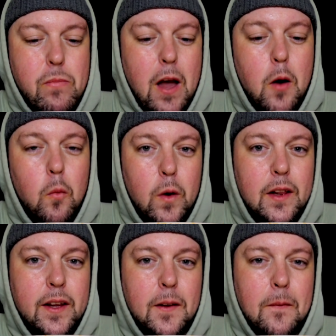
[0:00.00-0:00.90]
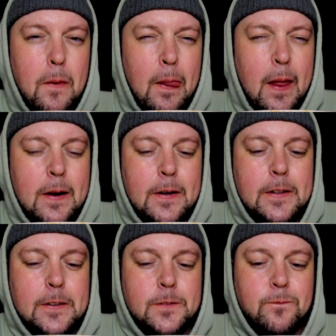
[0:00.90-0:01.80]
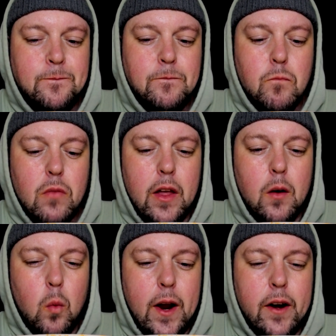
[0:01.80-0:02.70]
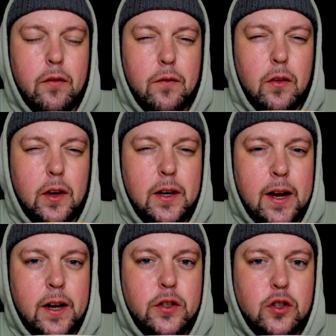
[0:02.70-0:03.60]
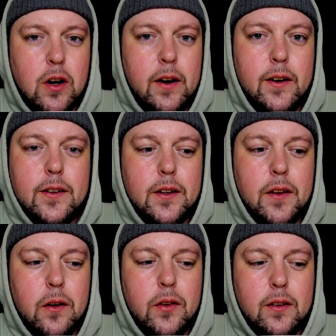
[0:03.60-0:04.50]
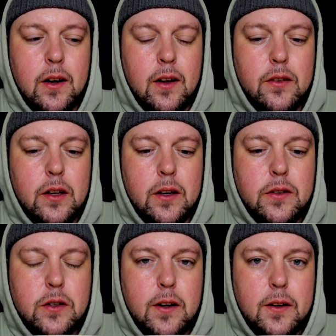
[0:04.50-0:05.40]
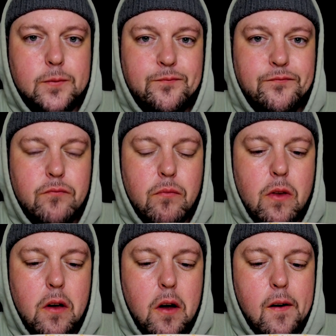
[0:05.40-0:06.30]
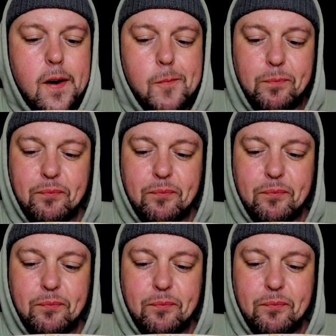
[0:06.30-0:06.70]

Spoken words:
I really, like, waited for the day to strike. And then I was like, today's the day to strike. All right.